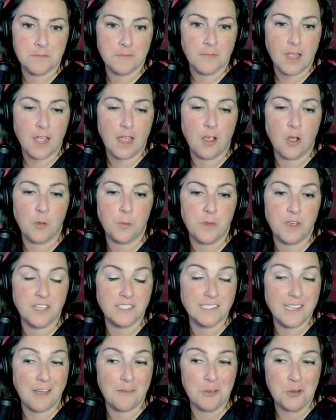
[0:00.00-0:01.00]
I hope you guys
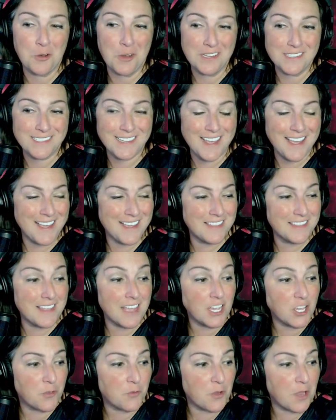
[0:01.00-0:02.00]
have a great day.
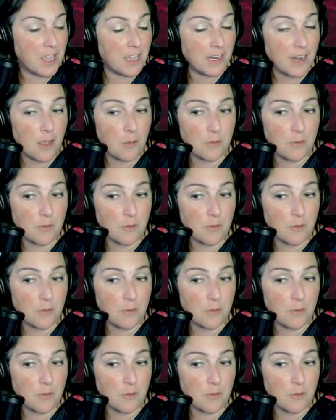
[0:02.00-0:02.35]
Thank you for hanging out